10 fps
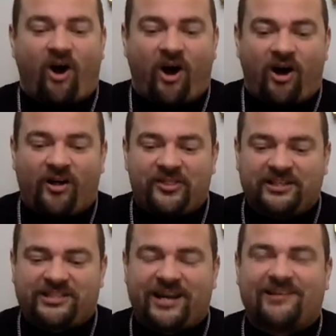all the
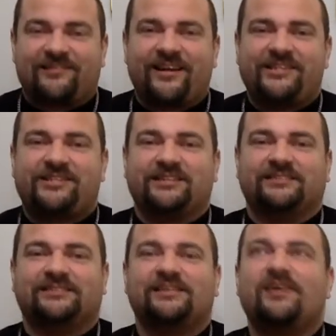
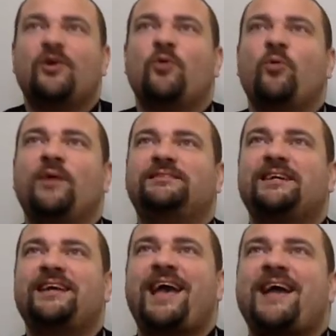generations once
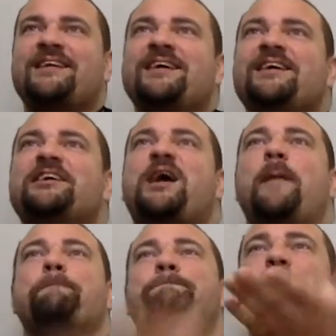again
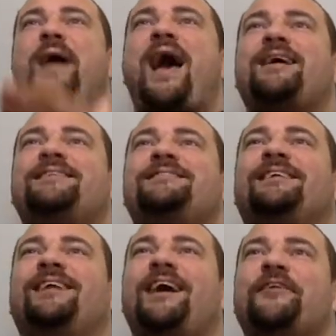come back to
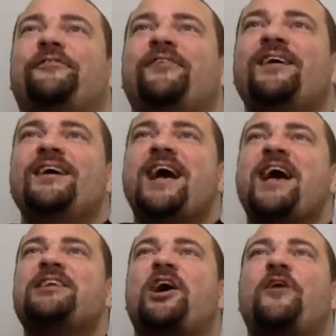life
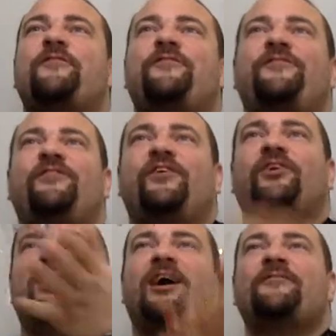and are
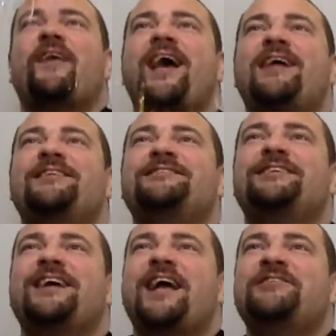full of
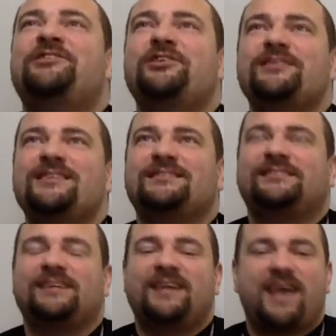energy and goodness
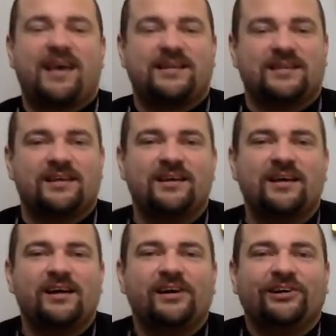again.
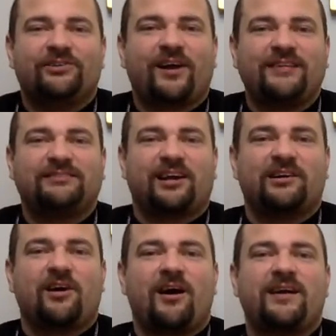Christ our
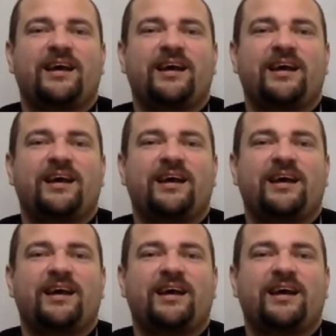God